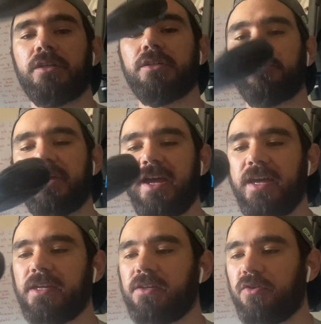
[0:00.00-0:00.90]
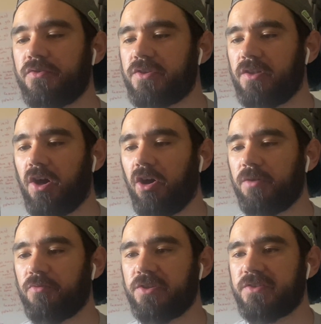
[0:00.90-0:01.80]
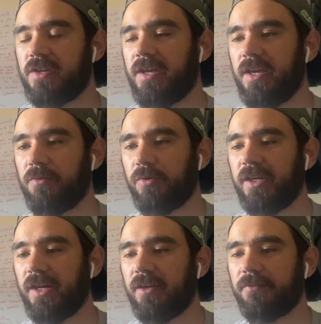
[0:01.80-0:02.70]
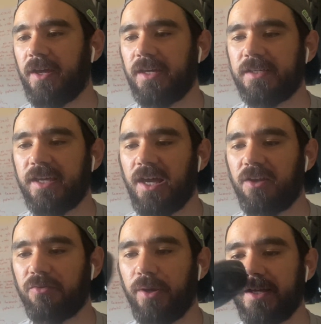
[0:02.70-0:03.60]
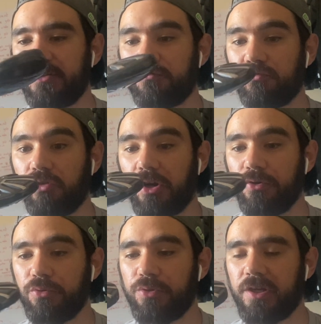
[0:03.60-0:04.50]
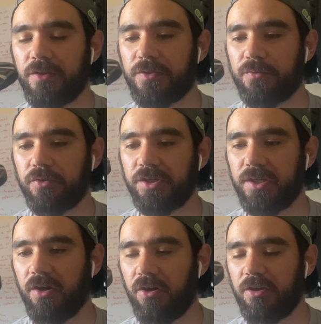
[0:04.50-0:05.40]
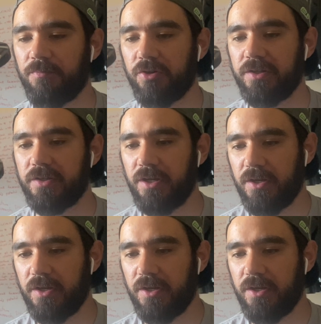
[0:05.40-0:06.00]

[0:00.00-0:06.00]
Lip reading: Okay, on to the hybrids. Here we have a Callaway Rogue 3 hybrid.